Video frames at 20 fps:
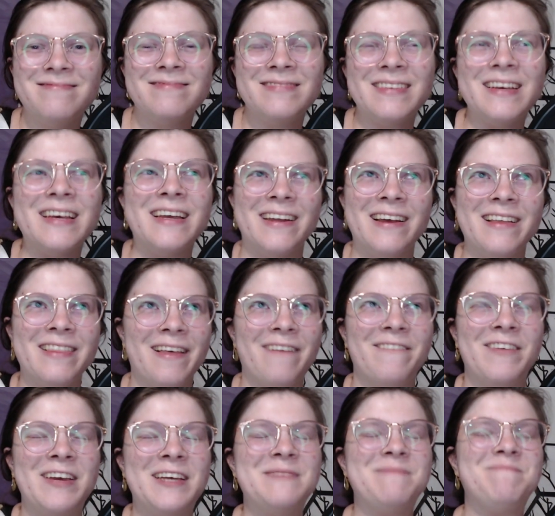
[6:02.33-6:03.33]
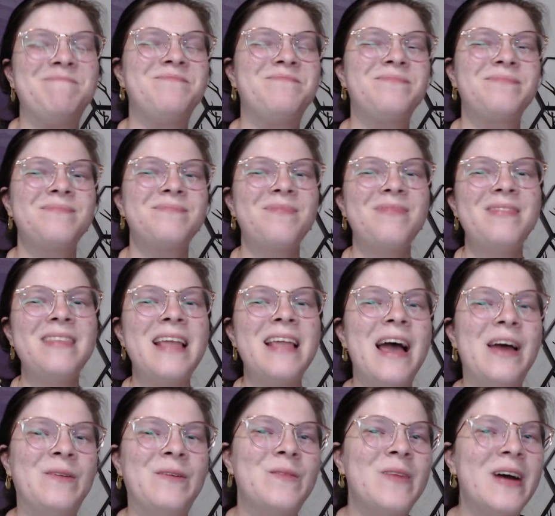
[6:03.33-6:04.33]
And I love it.
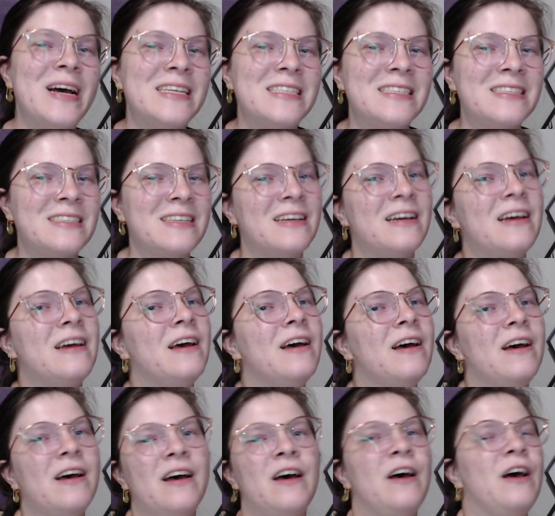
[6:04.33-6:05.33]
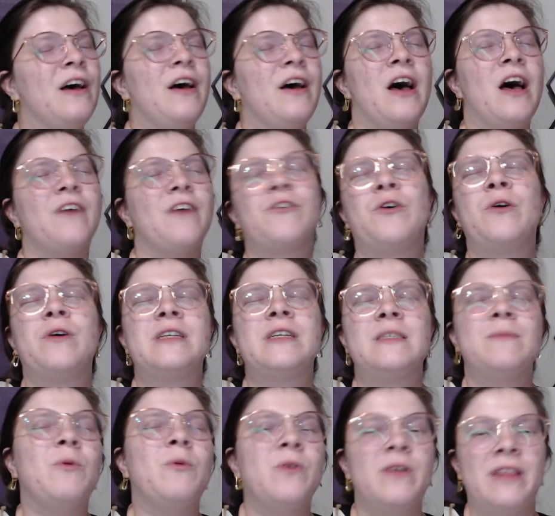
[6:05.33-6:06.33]
And Wes, of
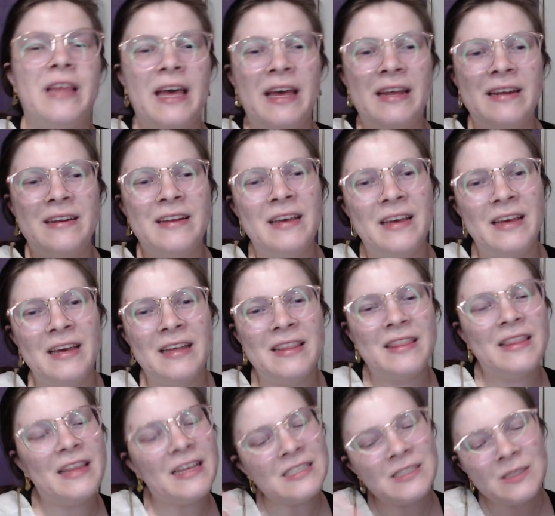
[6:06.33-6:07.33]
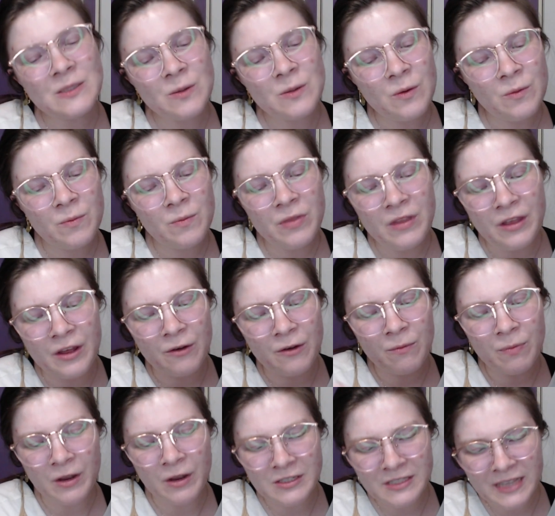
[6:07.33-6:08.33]
course, more than this,
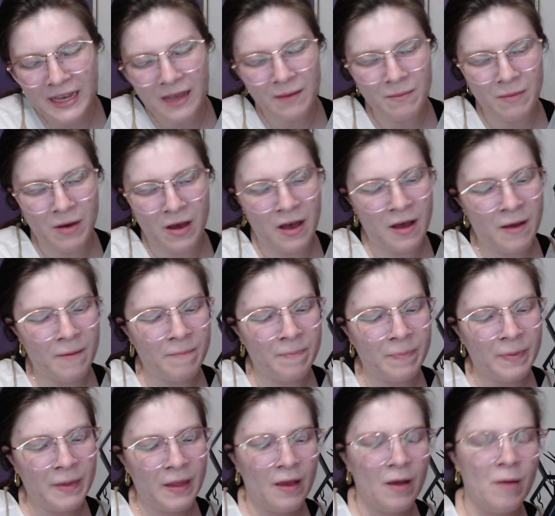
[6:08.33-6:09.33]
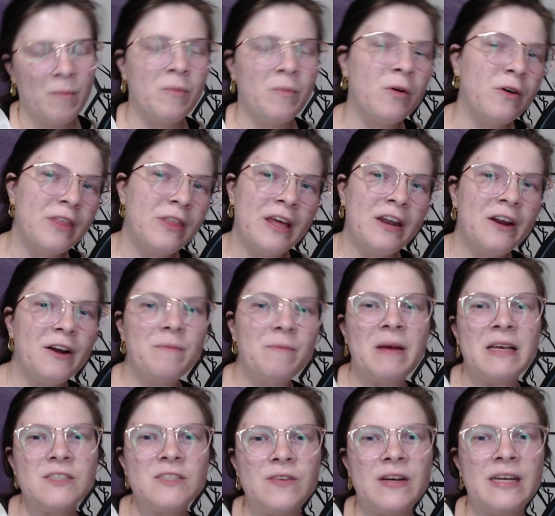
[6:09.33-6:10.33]
her second mom, more than her
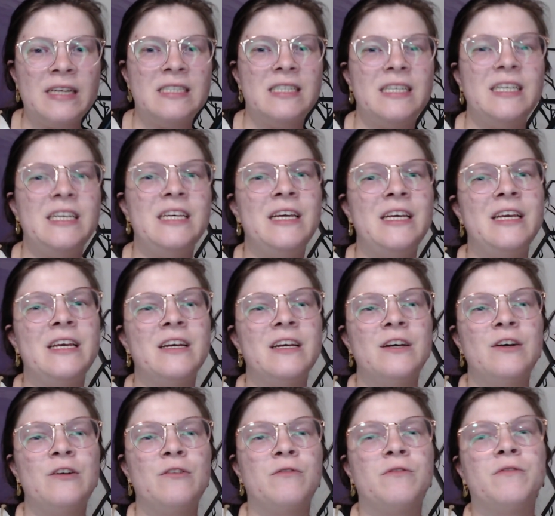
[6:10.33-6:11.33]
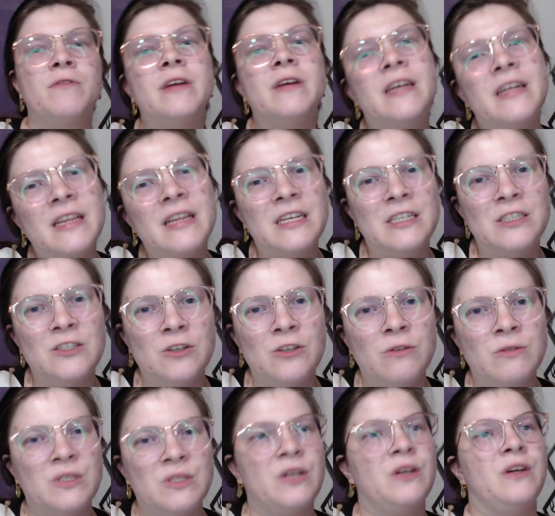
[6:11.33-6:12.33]
best friend, he really
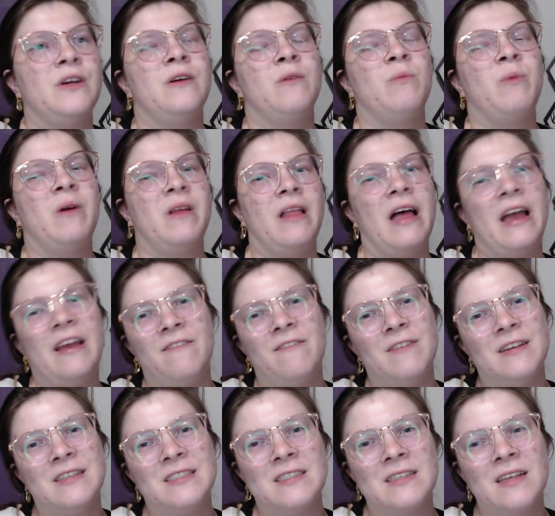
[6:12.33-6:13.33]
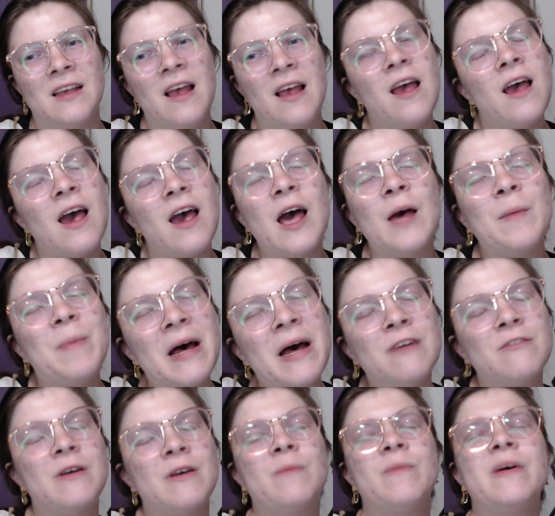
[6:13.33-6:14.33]
shows her what life is
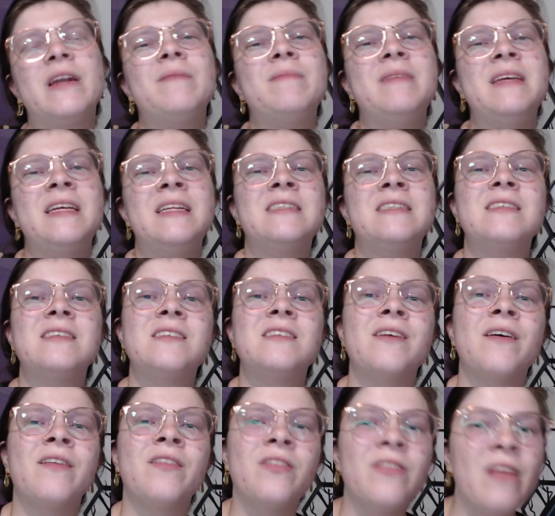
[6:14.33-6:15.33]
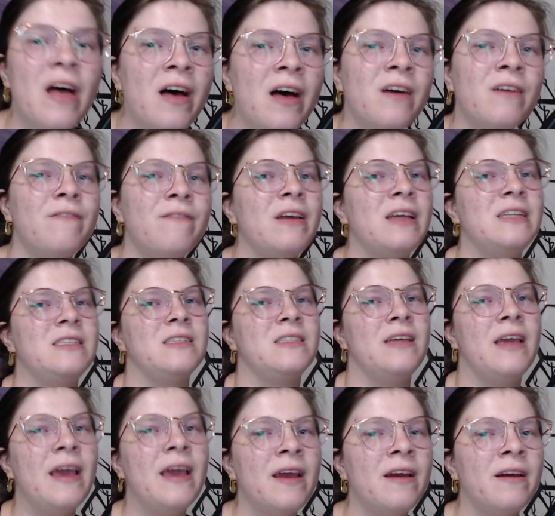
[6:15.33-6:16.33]
about and what it means to love and to
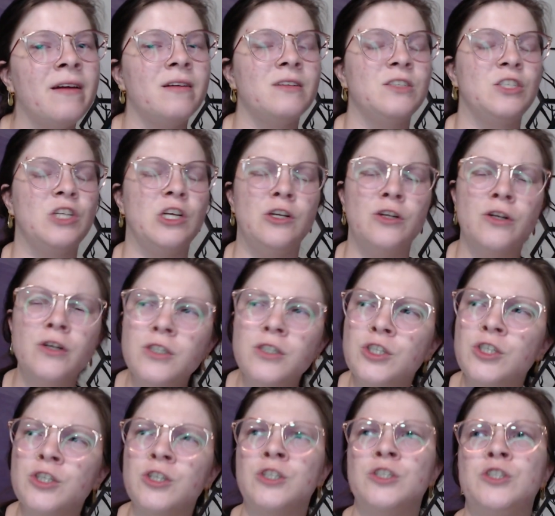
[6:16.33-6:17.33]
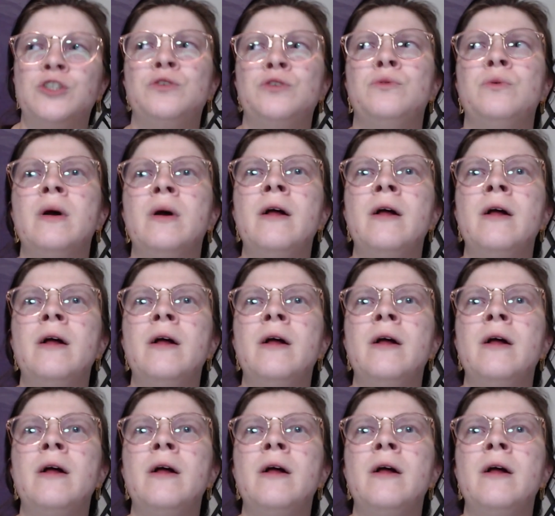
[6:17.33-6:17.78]
care, to nurture, to